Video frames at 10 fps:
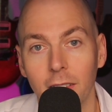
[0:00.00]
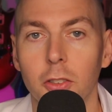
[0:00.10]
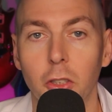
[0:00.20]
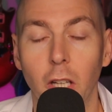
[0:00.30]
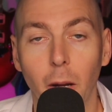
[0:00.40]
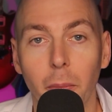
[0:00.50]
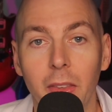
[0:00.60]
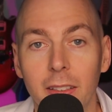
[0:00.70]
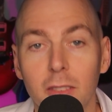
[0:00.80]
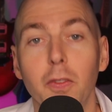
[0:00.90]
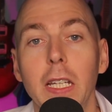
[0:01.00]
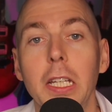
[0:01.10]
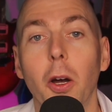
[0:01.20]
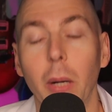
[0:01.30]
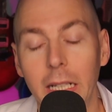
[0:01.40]
So yup, this
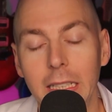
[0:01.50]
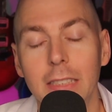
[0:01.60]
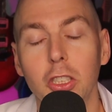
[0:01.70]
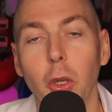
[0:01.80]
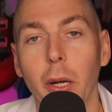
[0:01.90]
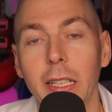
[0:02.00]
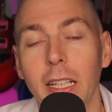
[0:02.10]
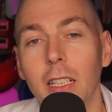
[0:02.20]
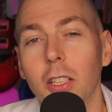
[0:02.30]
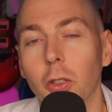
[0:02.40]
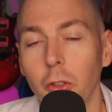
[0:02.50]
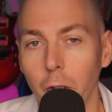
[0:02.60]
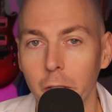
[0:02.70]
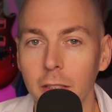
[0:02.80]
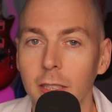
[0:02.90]
video is going to get a little
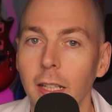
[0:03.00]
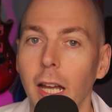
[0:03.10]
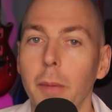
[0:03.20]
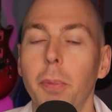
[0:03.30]
nerdy today,